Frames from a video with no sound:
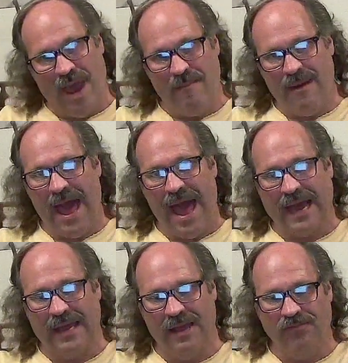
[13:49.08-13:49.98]
way
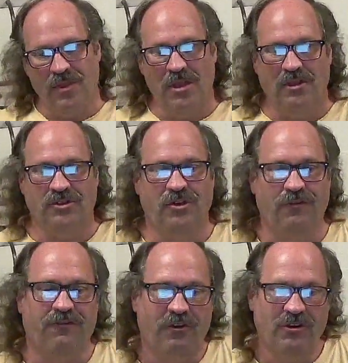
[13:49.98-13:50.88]
back
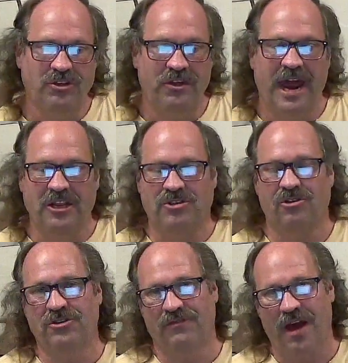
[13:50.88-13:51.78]
to First United
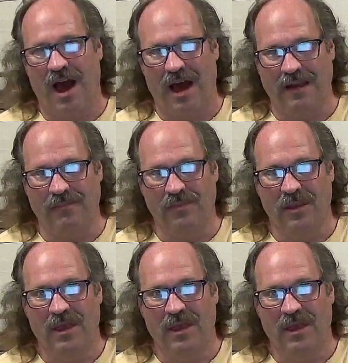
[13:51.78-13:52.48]
Church of God.